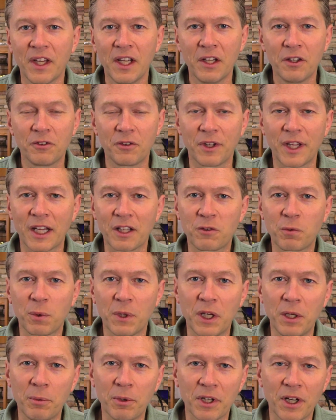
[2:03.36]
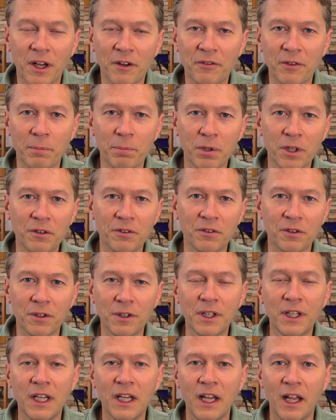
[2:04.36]
So that's when he went off to prison,
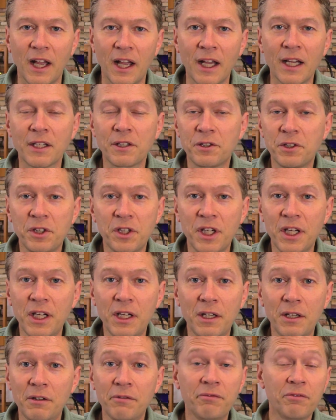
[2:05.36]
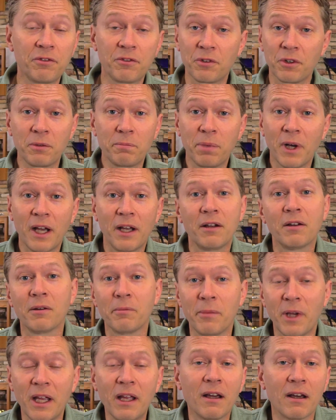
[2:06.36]
and she stood by her
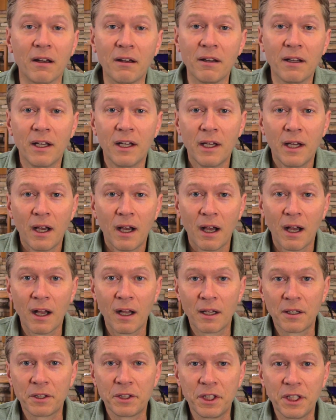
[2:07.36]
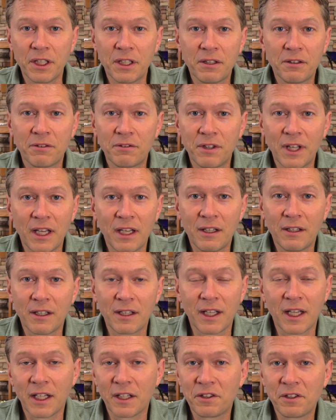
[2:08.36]
man. She stayed
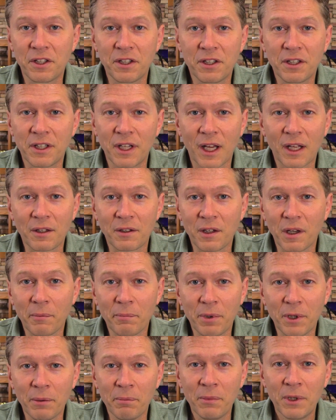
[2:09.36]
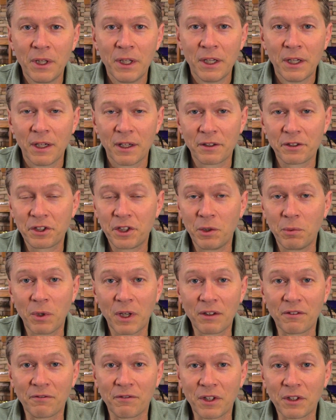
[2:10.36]
engaged. She did not dump him. She
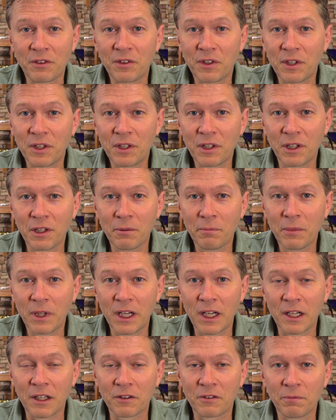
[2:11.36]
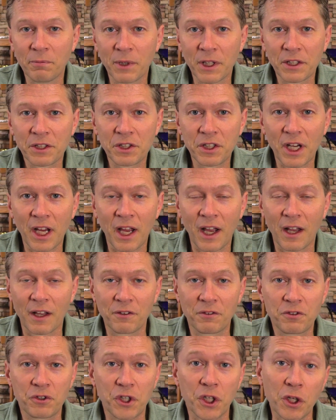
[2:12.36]
went and visited him as much as
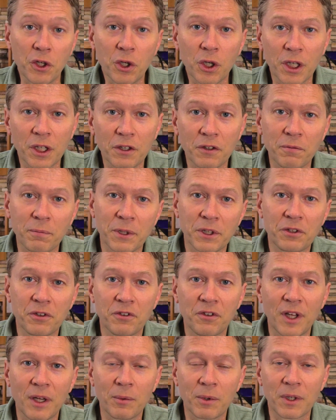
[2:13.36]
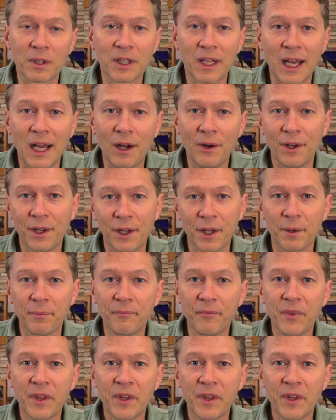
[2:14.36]
she could, as much as they would allow him.